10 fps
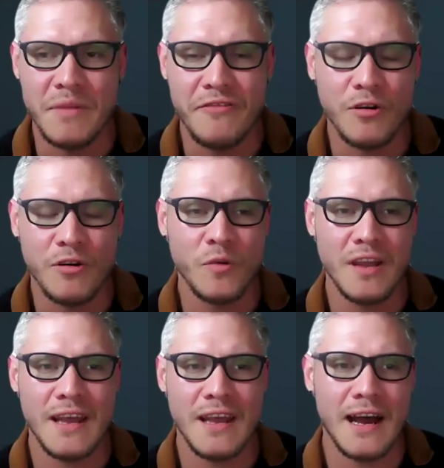before
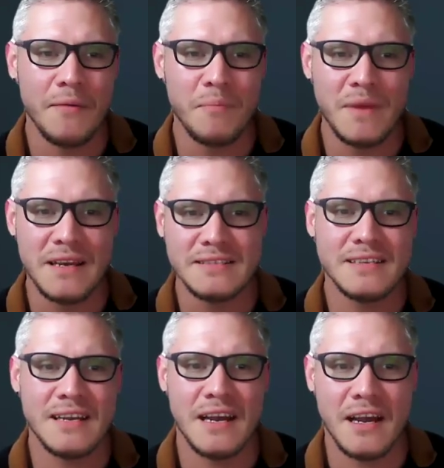we miss
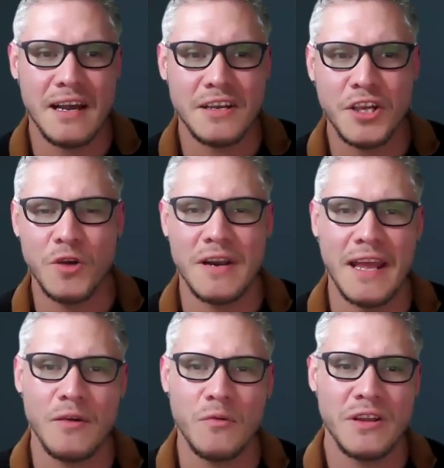
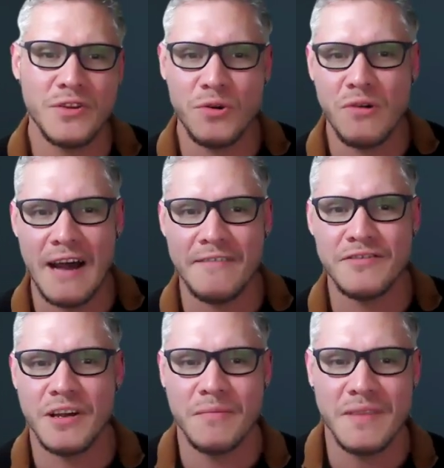Q&A, we do have
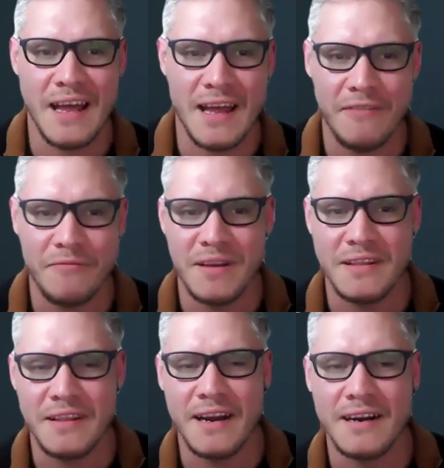some that have
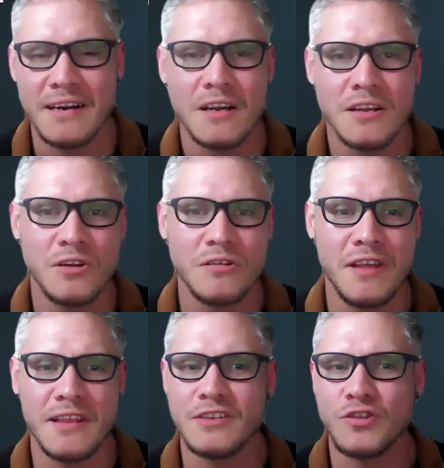been there. Do you
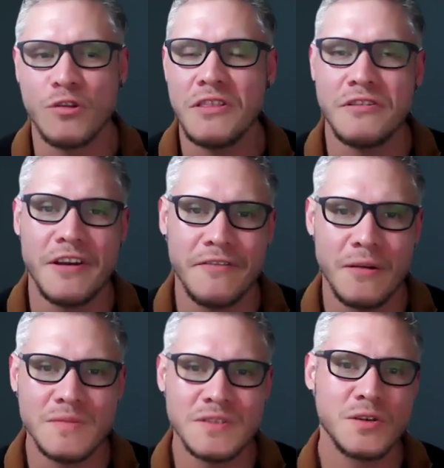think there's only 3 of
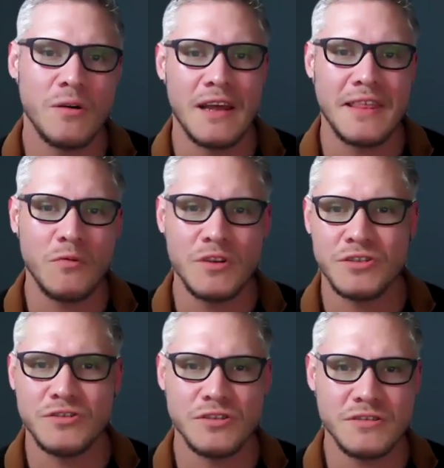them? So I think we
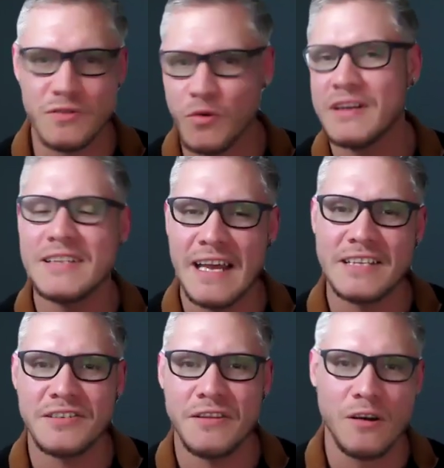should just quickly
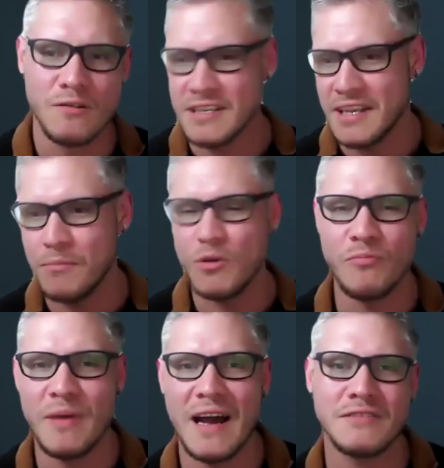answer those and then
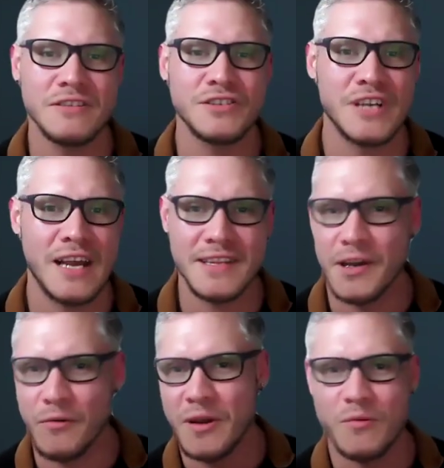move back to the chat.
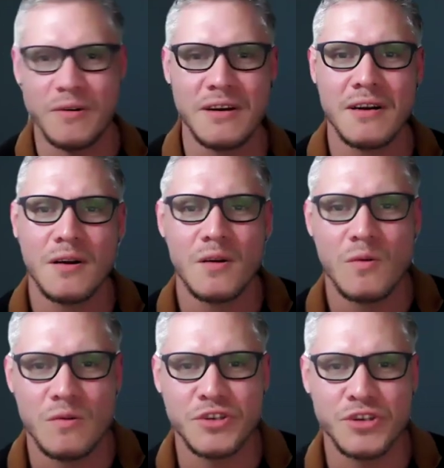That way
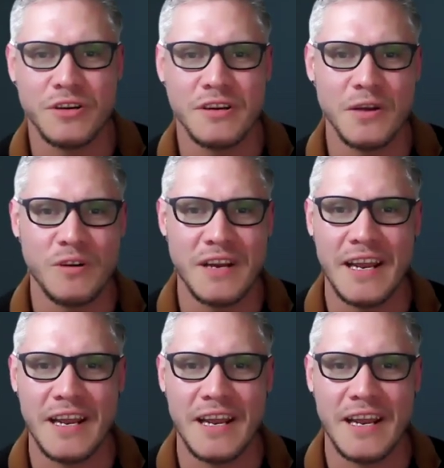we're ensuring that we're